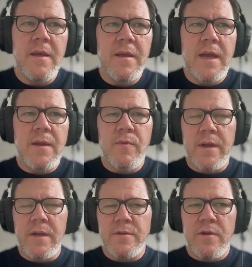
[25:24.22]
kind of
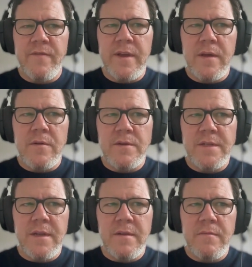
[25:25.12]
regulatory vehicles,
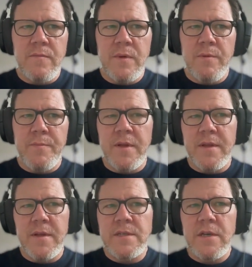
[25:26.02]
then we will put it
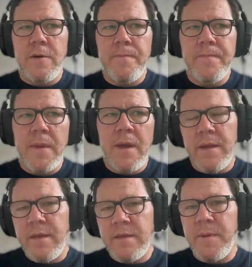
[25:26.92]
there. So
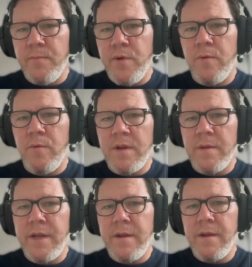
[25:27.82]
I think it's been pretty
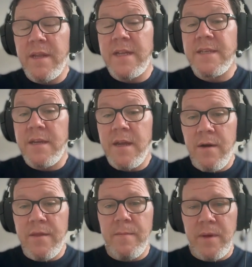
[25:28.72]
welcoming. Let's see
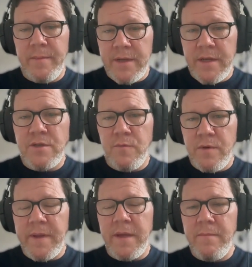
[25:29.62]
how the implementation
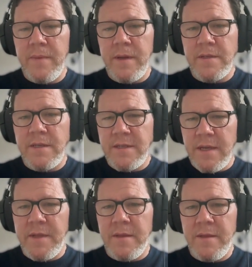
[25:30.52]
will be, because it's
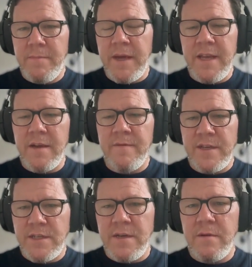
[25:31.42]
coming by the end of
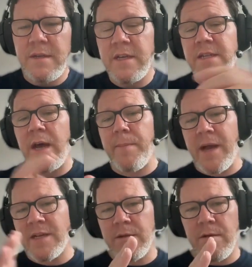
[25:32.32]
this year. It's now
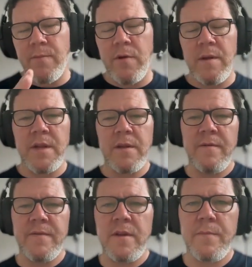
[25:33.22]
passed through the Parliament
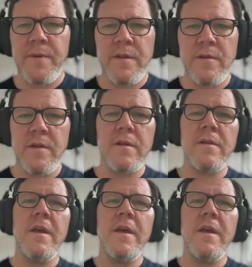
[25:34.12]
of the European Union,